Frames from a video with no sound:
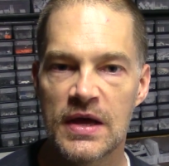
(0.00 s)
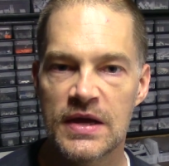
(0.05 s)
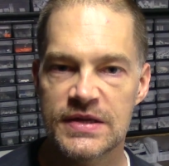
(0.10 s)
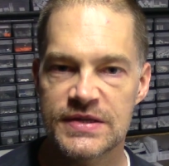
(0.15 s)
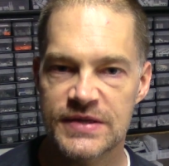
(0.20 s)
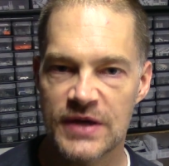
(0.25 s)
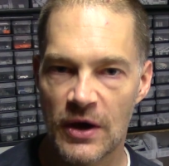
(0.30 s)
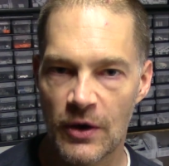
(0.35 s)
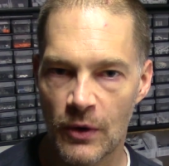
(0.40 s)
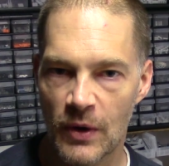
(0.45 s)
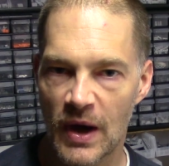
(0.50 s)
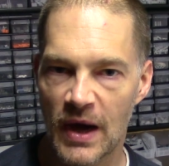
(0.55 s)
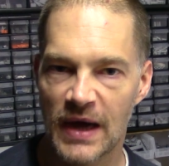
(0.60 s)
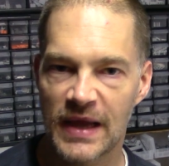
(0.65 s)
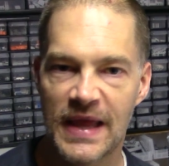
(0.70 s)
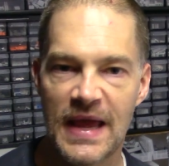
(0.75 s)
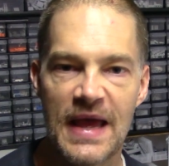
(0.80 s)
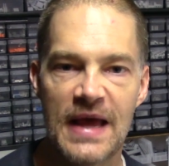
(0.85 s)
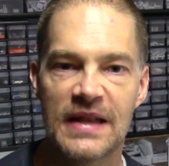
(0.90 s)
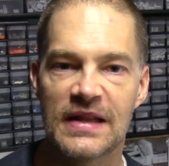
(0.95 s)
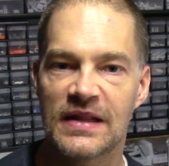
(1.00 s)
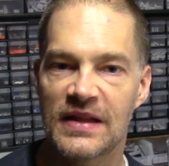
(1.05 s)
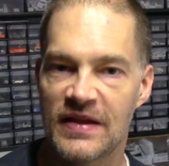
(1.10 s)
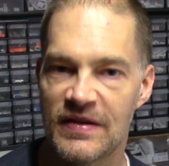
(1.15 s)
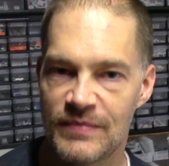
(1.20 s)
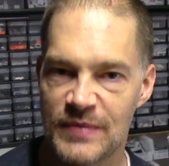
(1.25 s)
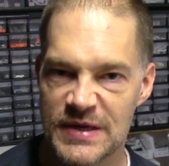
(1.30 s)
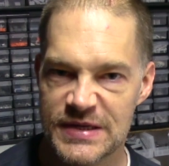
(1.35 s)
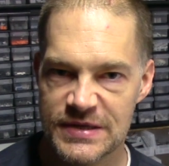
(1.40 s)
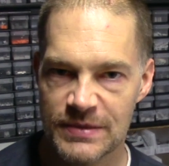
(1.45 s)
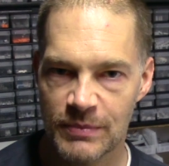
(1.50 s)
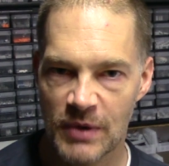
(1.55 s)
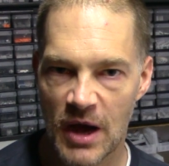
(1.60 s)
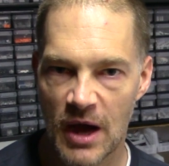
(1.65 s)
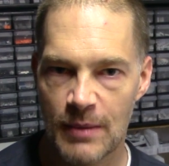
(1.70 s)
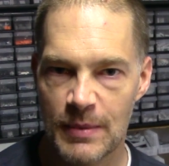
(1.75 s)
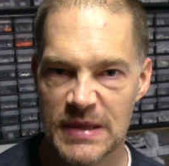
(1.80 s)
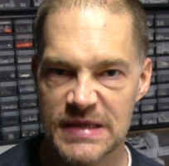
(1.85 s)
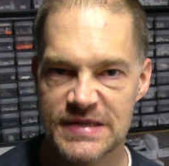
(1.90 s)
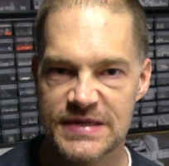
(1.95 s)
So again, leave me some
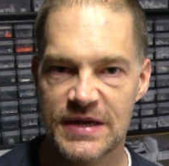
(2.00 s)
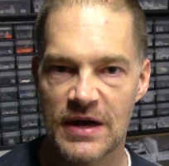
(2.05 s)
comments